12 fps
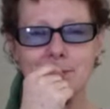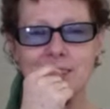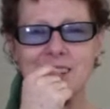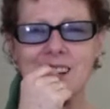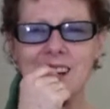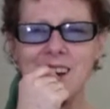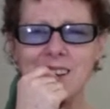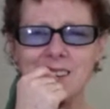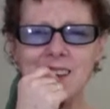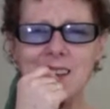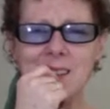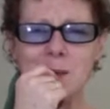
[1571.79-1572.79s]
Yeah, I
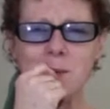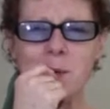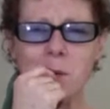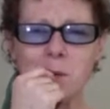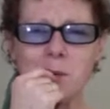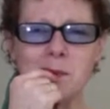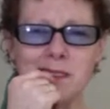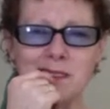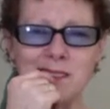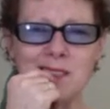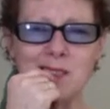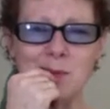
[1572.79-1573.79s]
think that's probably
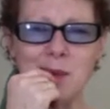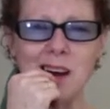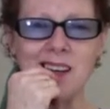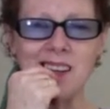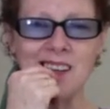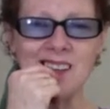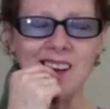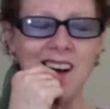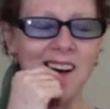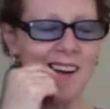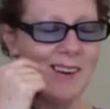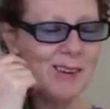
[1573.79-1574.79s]
just about it.
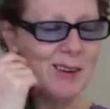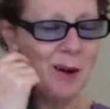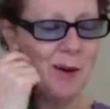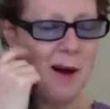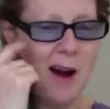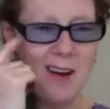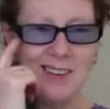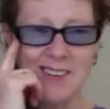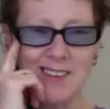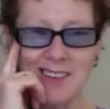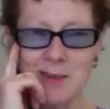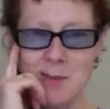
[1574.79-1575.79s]
I could go on and
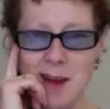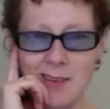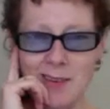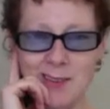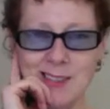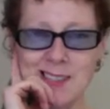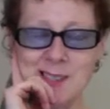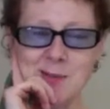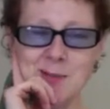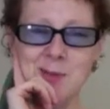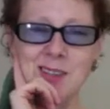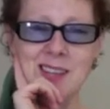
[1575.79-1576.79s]
on about
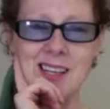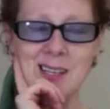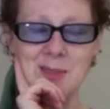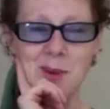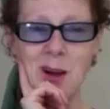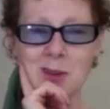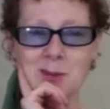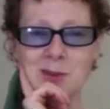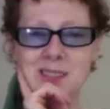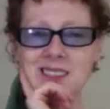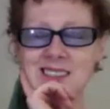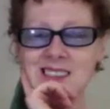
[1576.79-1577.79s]
autism-friendly
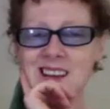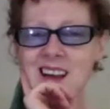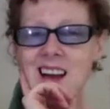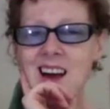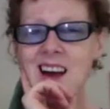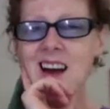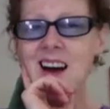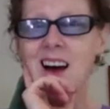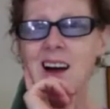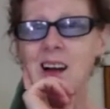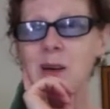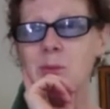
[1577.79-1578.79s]
environments.
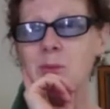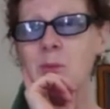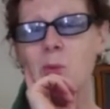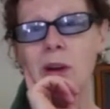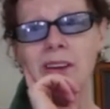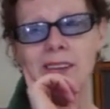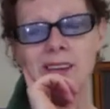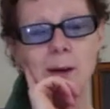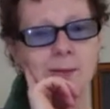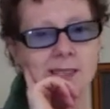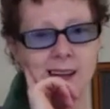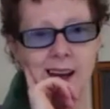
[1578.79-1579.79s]
When it
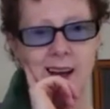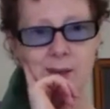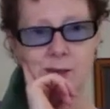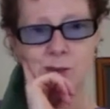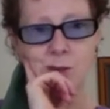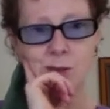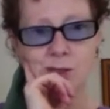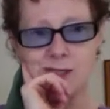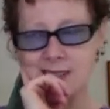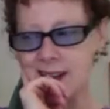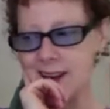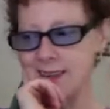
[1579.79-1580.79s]
comes to
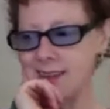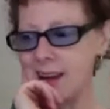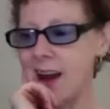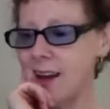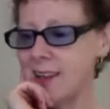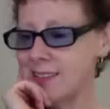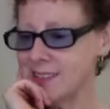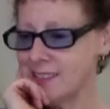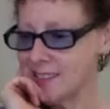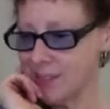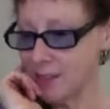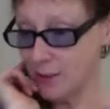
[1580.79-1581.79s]
outdoors and
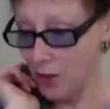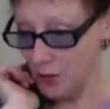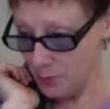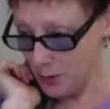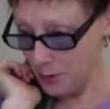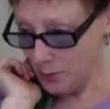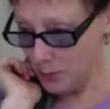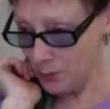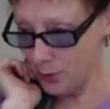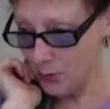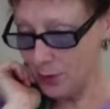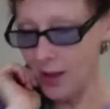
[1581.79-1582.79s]
gardens, a lot of
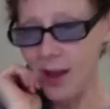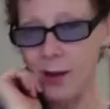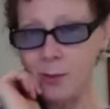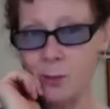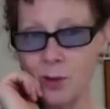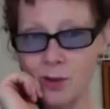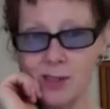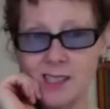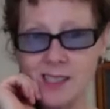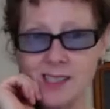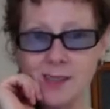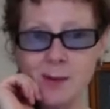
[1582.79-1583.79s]
people with
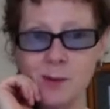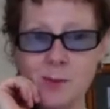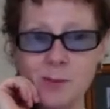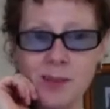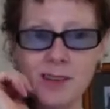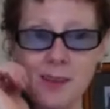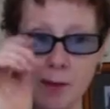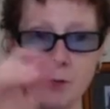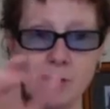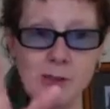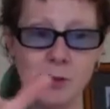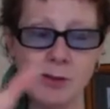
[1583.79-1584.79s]
autism
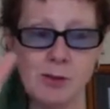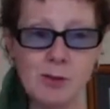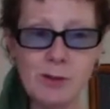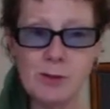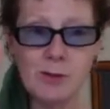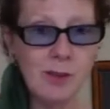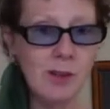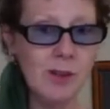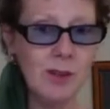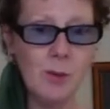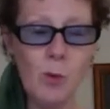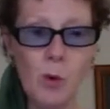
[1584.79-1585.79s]
love to,
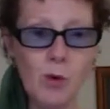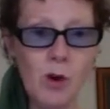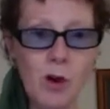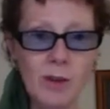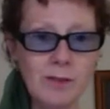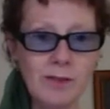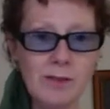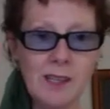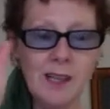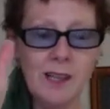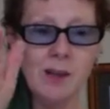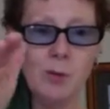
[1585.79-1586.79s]
walk on
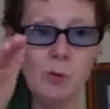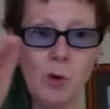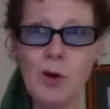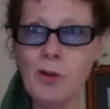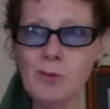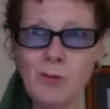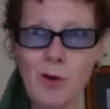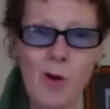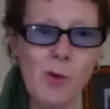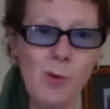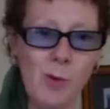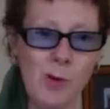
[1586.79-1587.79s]

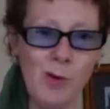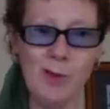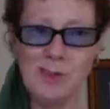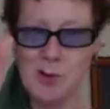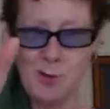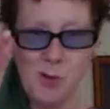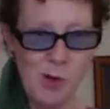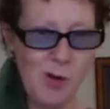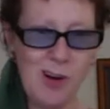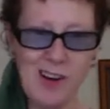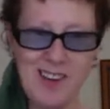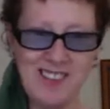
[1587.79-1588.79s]
rock walls or
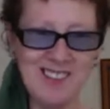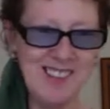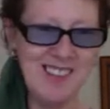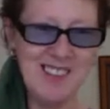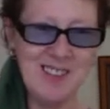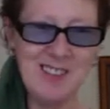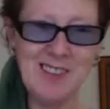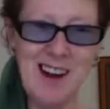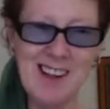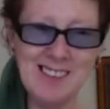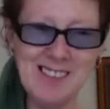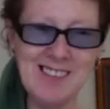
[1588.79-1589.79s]
walk on
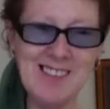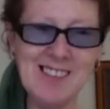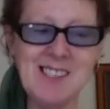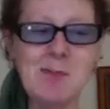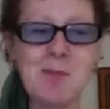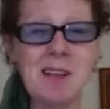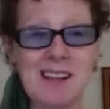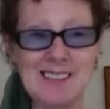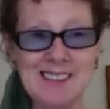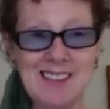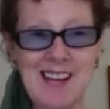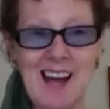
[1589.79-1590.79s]
rails, a bit
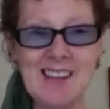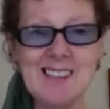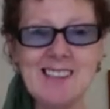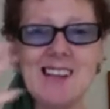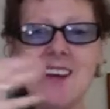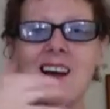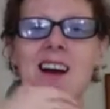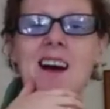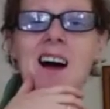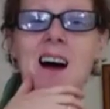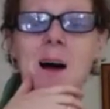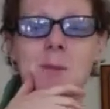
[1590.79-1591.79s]
like the cat.
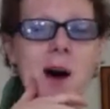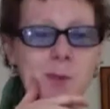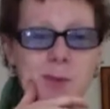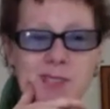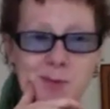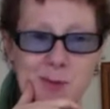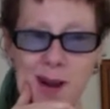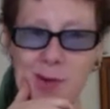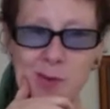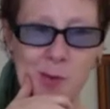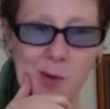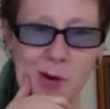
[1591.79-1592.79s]
I was a
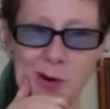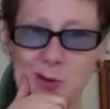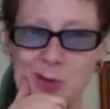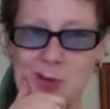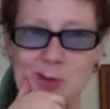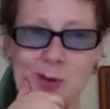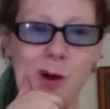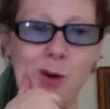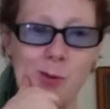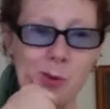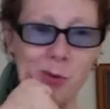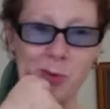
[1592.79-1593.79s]
rail walker and a
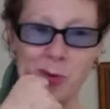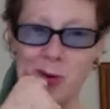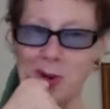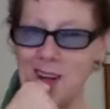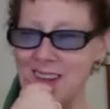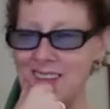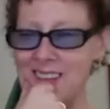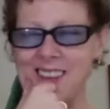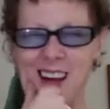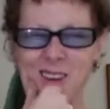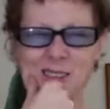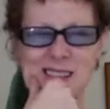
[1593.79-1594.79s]
rock wall walker.
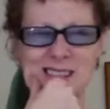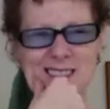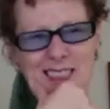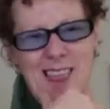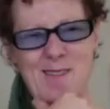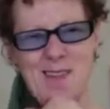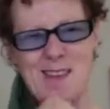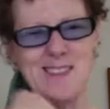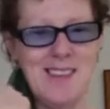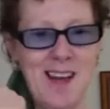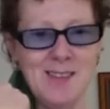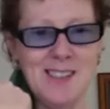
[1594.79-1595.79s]
Love it, love it,
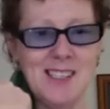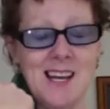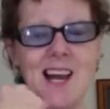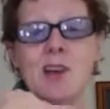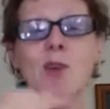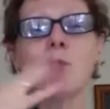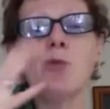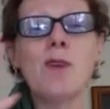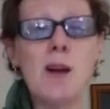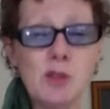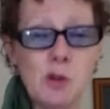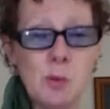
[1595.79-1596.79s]
love it.
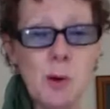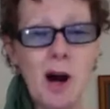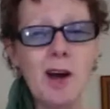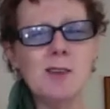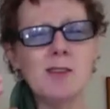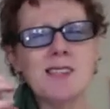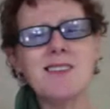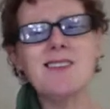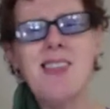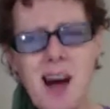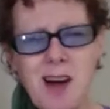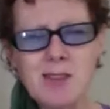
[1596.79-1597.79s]
Gravel piles,
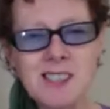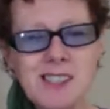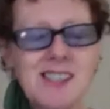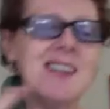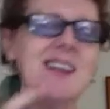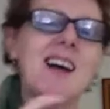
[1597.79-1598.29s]
love it.